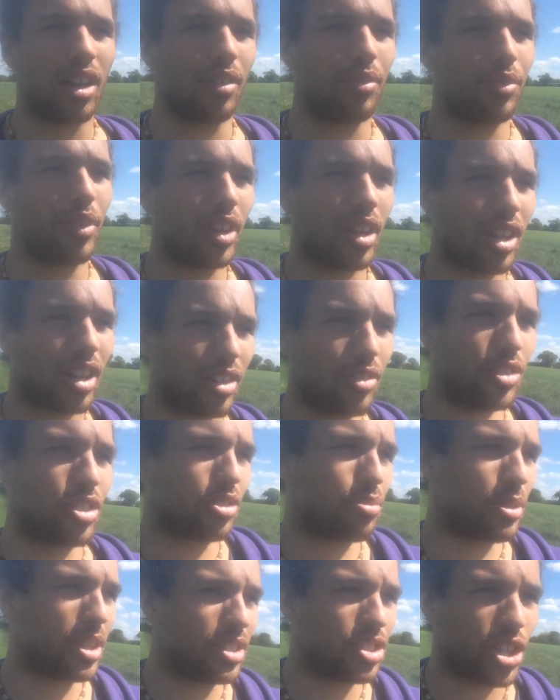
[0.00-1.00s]
I feel like I've
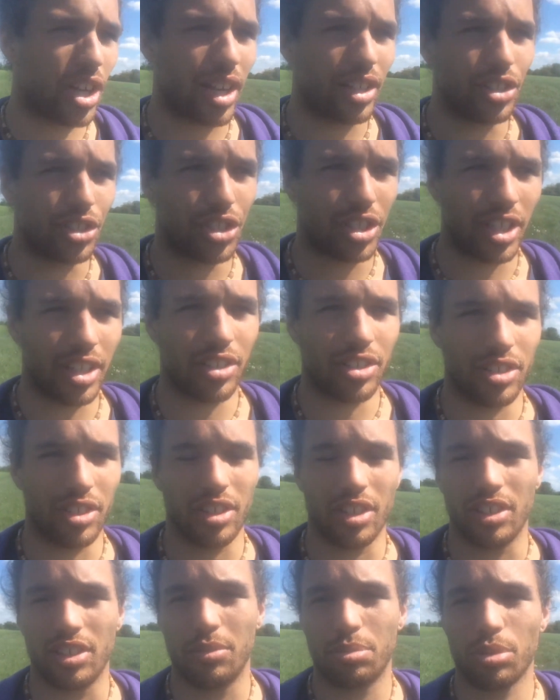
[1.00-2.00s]
just been chatting shit to
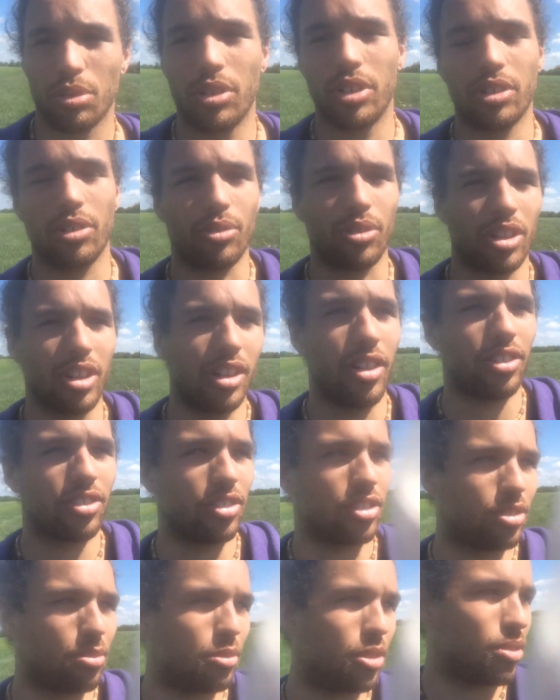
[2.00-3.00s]
you, and you probably don't want to
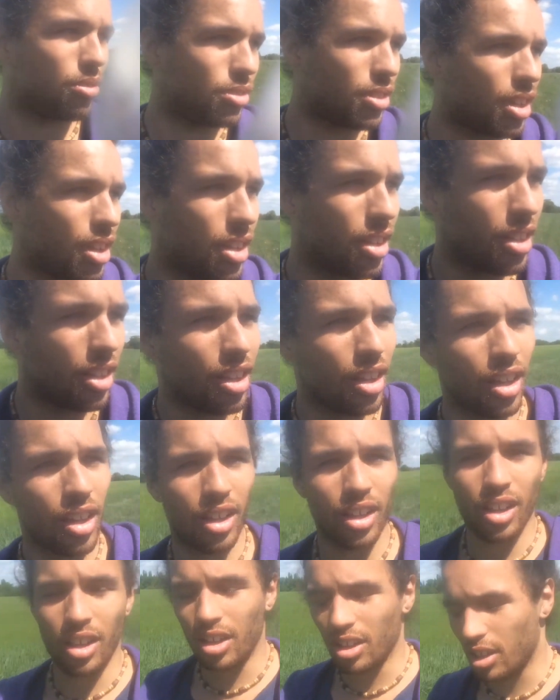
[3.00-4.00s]
listen to me all day.
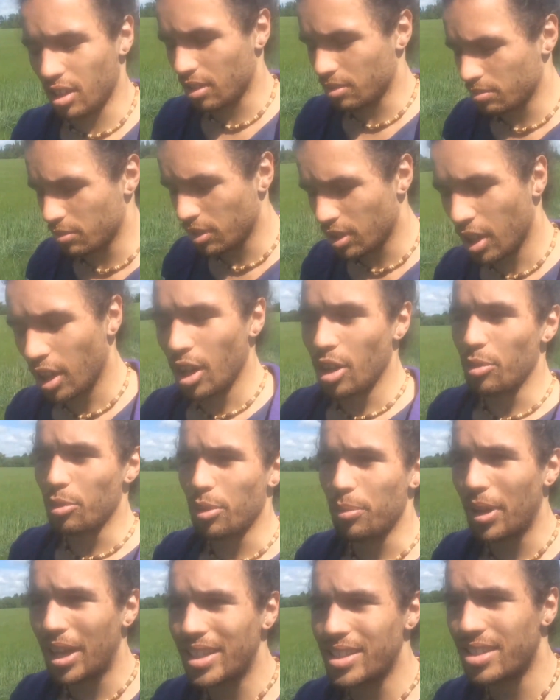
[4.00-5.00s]

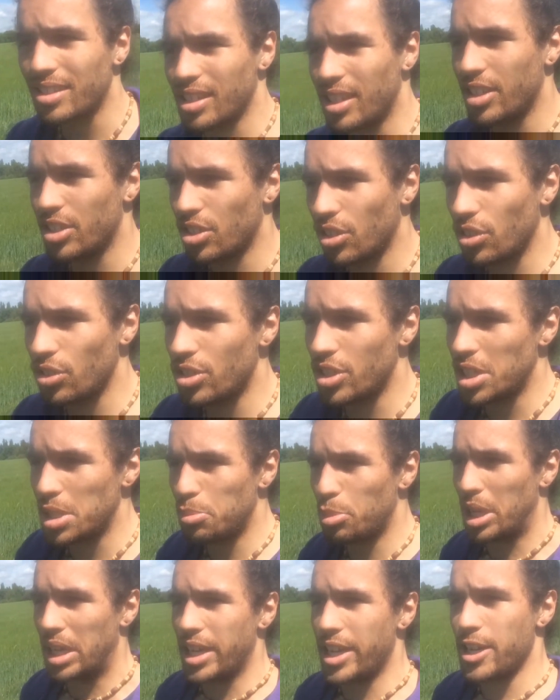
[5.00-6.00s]
But basically,
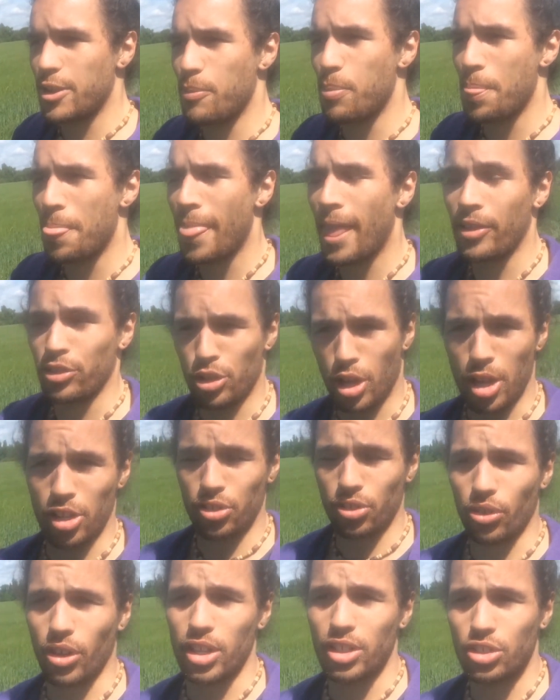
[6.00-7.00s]
2C-B,
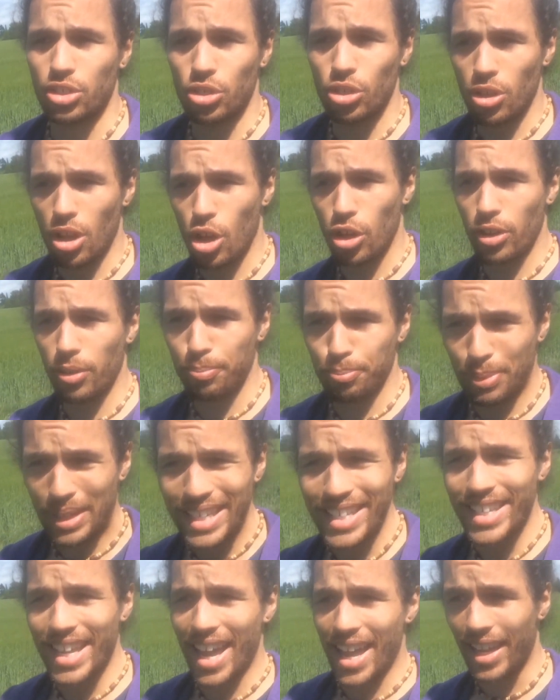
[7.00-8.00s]

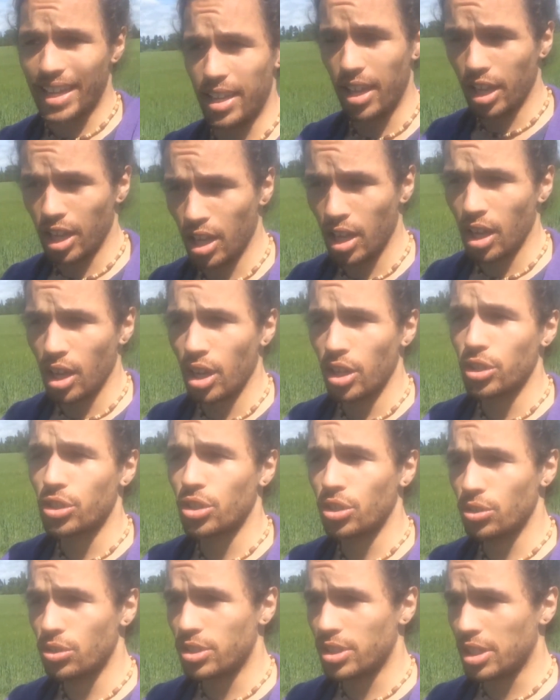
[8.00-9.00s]

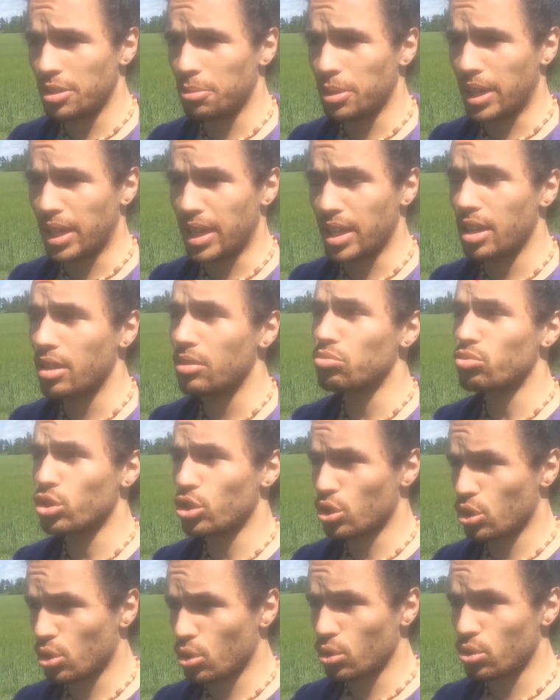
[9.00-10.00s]
BK-2C-B,
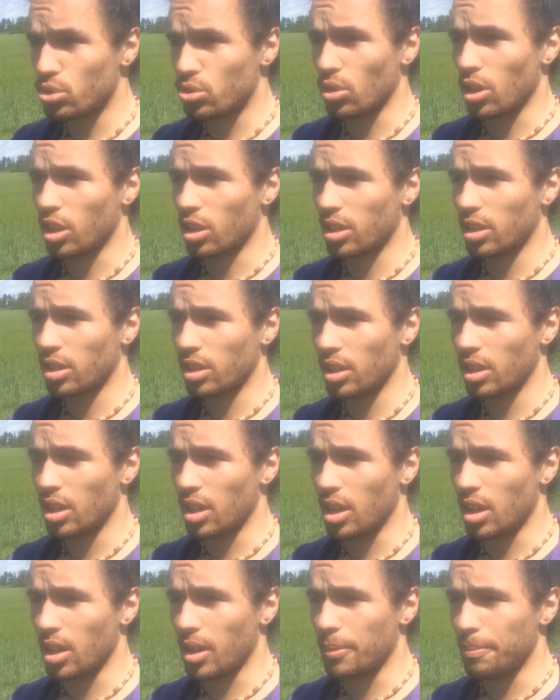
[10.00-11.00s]
good drug.
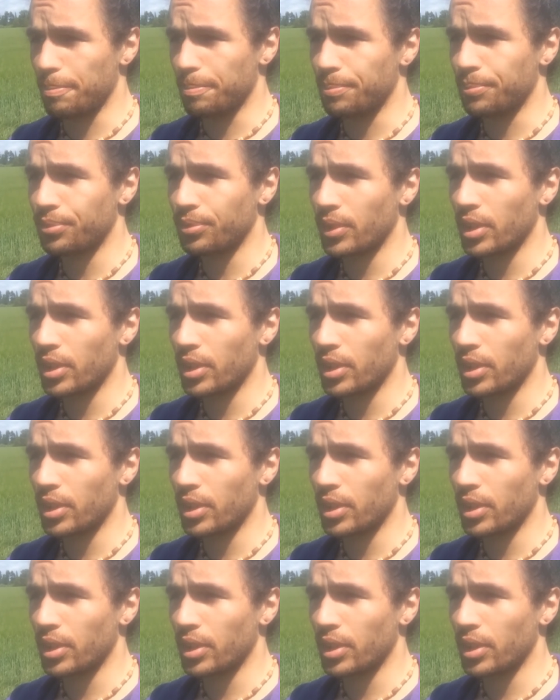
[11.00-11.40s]
10